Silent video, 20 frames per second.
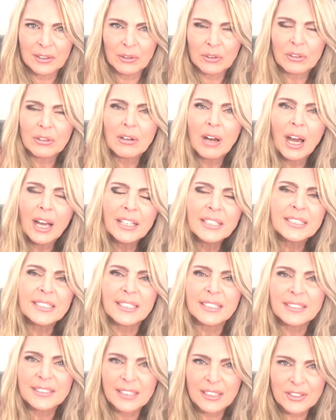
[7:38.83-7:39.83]

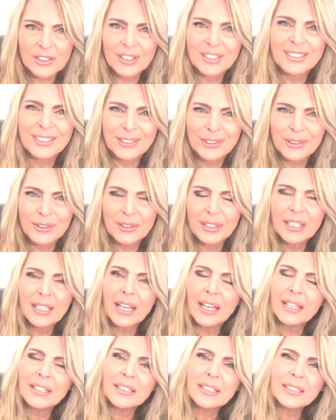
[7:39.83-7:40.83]
crisis such as a
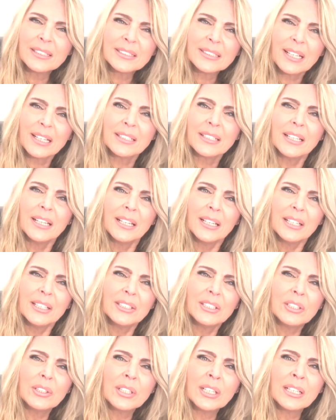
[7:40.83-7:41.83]
hurricane is that
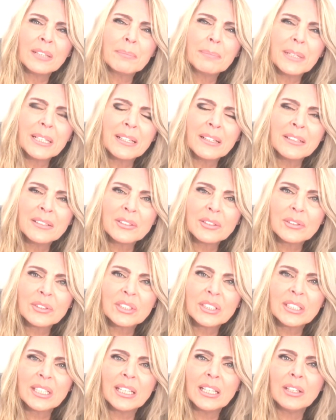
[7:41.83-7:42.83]
you can begin to
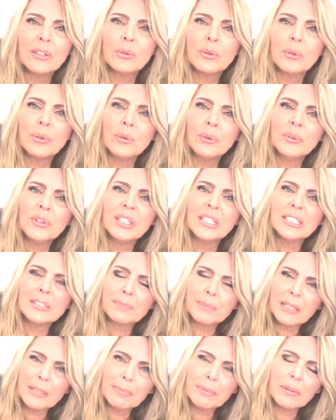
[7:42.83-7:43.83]
see who these
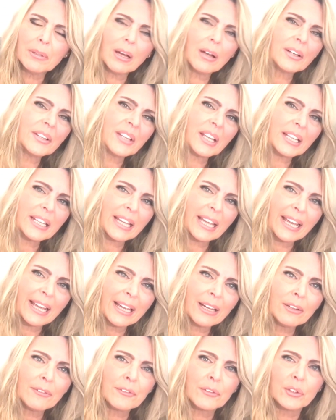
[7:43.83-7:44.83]
people are that
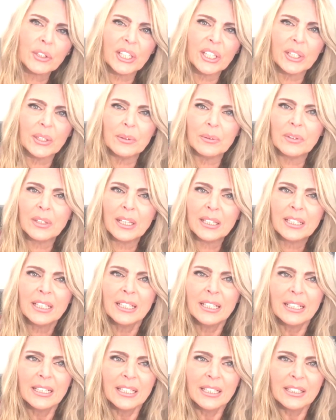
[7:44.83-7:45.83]
care for you, that
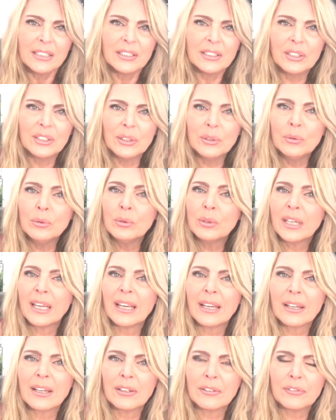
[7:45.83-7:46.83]
you
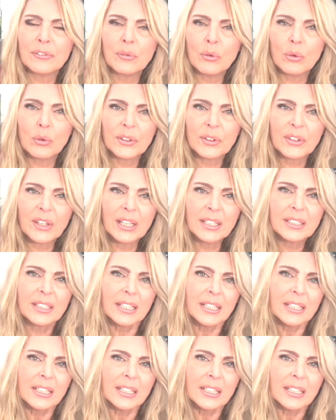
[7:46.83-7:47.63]
care for, that